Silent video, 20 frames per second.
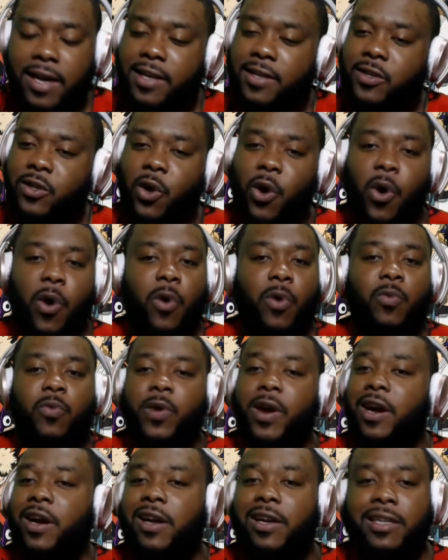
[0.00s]
so
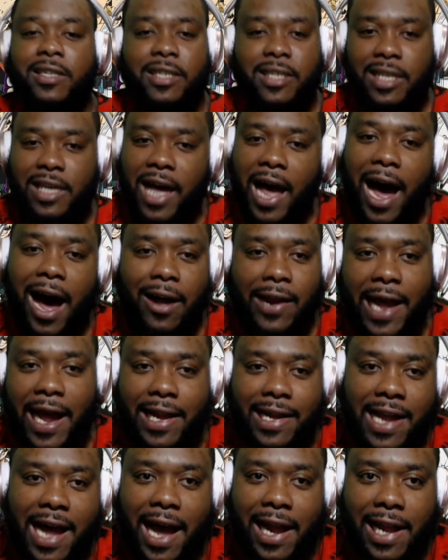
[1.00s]
we're going to see how
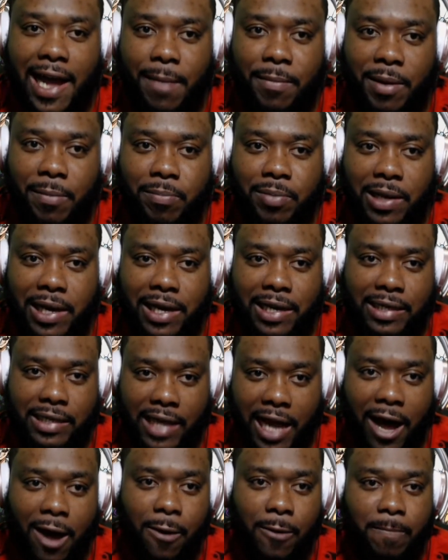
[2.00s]
that dynamic plays
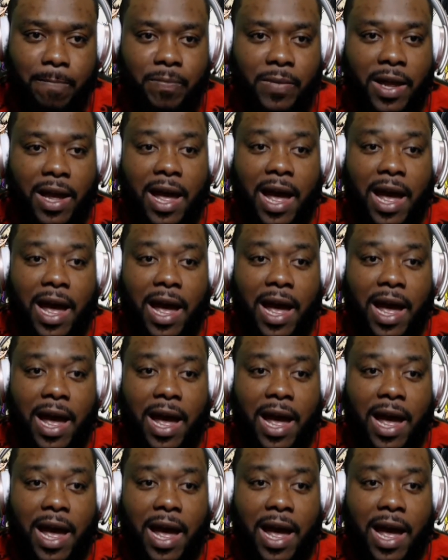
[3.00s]
out.